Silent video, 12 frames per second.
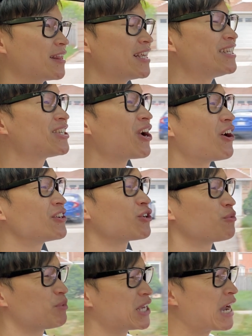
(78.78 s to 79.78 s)
these cars
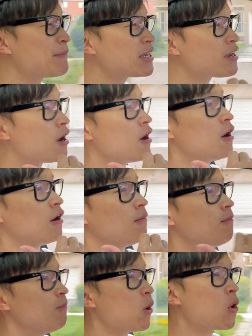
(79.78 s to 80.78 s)
are becoming
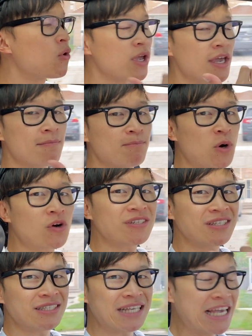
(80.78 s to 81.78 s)
more and more
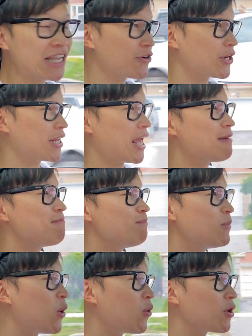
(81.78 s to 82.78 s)
sacred and
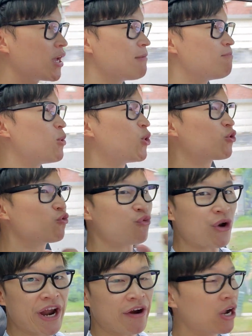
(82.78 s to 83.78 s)
more
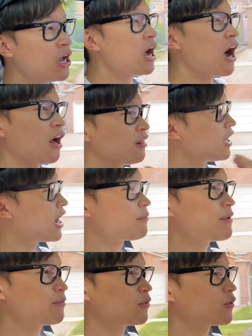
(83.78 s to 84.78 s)
rare. A lot of
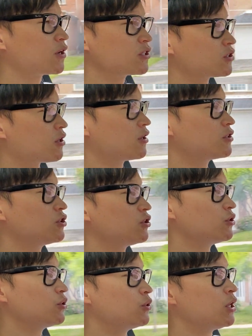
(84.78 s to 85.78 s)
people are starting
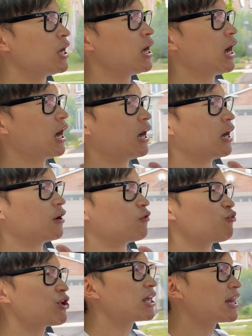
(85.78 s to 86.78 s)
to
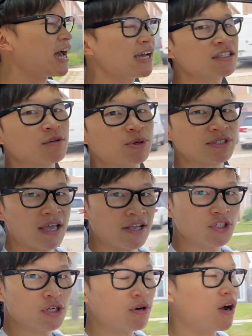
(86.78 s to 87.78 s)
realize the
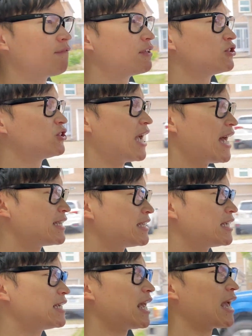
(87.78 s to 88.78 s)
potential of this
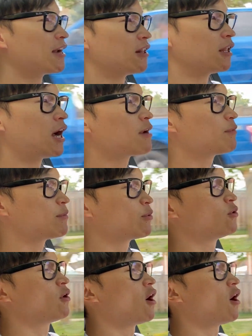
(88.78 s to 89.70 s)
chassis, and a lot of people